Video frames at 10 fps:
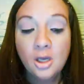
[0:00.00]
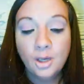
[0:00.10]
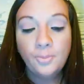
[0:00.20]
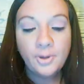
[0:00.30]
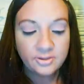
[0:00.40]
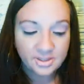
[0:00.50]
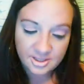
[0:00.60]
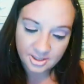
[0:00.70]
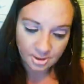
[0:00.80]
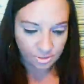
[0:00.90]
about
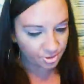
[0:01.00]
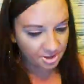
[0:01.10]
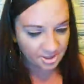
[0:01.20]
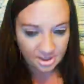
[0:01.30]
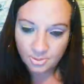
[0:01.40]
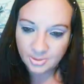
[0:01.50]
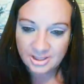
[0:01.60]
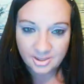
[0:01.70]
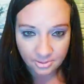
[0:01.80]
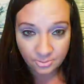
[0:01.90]
this illusionist you've
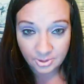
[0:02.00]
been dealing